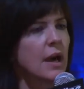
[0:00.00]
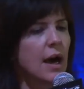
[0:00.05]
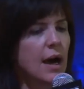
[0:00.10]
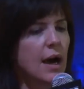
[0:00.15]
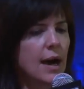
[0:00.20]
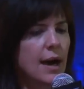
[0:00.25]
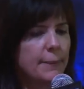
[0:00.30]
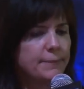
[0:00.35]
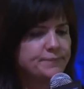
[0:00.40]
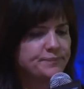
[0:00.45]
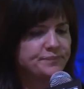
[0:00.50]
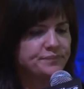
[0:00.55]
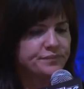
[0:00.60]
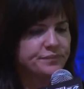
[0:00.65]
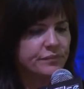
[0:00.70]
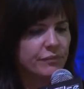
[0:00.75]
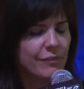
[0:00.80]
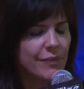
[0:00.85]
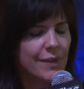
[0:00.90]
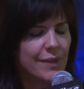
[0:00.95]
um,
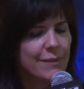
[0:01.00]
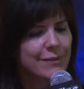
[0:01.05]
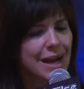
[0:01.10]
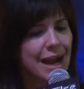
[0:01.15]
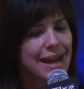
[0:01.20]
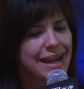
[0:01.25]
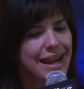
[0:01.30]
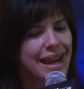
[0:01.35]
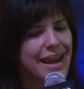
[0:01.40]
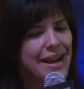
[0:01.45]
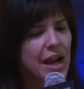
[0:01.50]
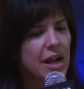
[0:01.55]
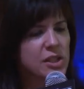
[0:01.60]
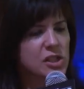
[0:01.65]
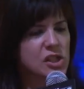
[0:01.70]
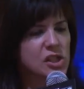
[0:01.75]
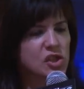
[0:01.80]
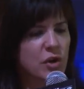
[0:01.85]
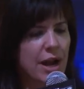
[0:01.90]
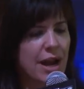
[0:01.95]
but I
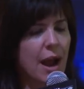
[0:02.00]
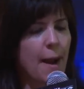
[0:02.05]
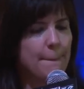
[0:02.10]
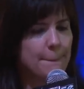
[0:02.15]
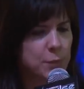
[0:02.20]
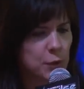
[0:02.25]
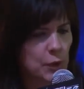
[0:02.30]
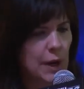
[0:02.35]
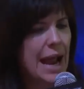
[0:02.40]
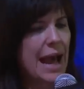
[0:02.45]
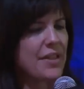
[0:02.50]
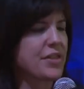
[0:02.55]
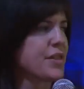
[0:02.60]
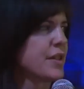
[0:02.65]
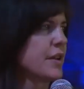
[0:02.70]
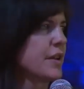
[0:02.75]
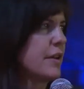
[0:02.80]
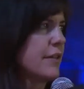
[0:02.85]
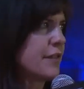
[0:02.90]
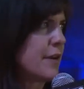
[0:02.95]
cannot stray a breath
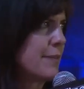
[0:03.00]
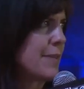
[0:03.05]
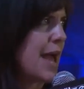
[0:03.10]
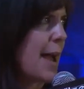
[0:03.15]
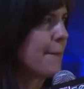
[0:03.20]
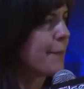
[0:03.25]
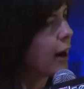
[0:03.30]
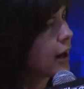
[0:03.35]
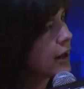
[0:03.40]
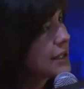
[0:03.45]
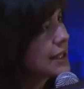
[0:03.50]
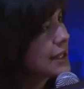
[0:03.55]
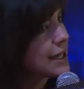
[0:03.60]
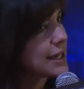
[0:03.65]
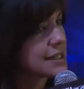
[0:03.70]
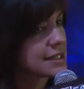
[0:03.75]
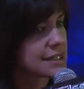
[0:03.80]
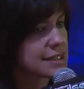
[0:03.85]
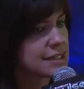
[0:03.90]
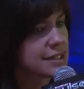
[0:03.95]
from that? Partly
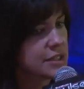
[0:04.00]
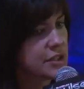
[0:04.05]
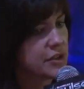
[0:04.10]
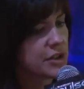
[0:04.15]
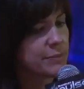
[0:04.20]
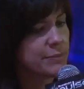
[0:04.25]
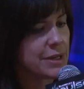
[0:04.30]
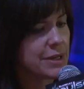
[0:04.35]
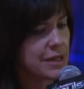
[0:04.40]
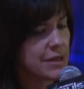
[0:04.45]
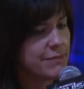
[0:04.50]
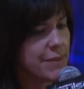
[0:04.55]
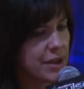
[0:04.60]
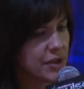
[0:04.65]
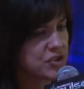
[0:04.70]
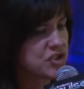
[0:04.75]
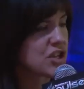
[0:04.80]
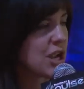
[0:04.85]
because you can be male